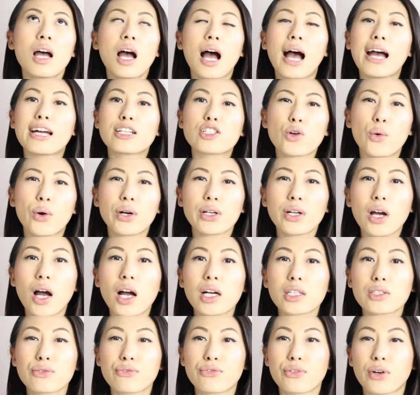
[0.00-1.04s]
I door
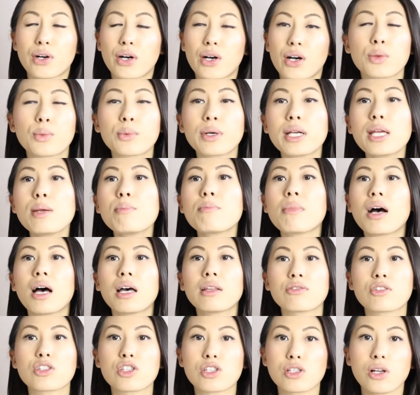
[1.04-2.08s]
knocked for three
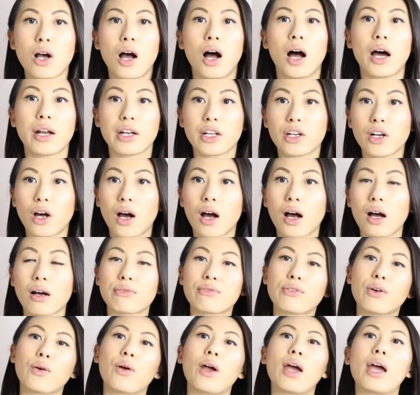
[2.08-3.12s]
months on and
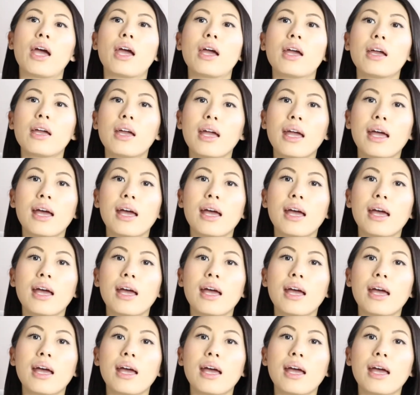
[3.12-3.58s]
off, okay?